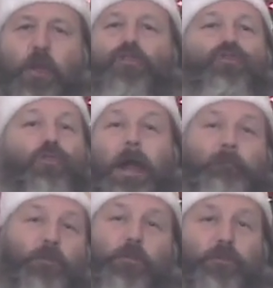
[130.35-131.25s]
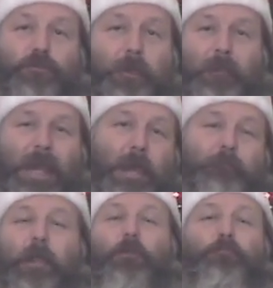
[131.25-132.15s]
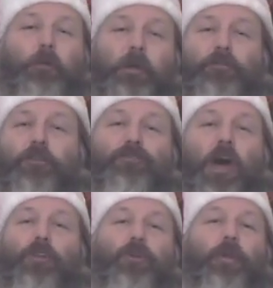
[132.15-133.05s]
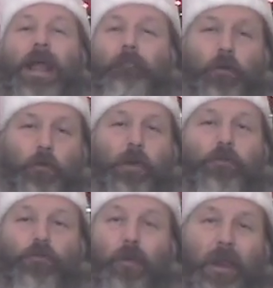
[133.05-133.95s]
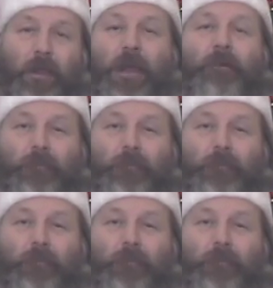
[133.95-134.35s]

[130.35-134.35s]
dropped through the chimney and placed presents under an evergreen tree